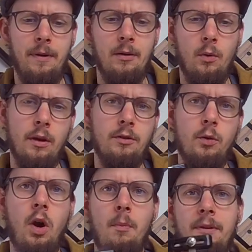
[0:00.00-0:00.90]
in order to
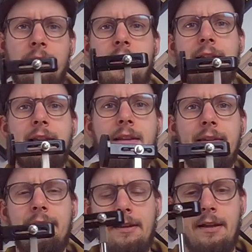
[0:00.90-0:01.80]
compensate the
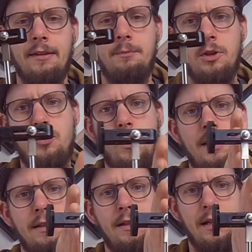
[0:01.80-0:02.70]
distance
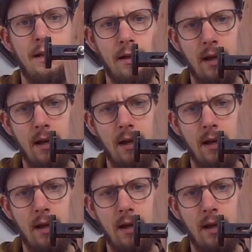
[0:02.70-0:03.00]
between the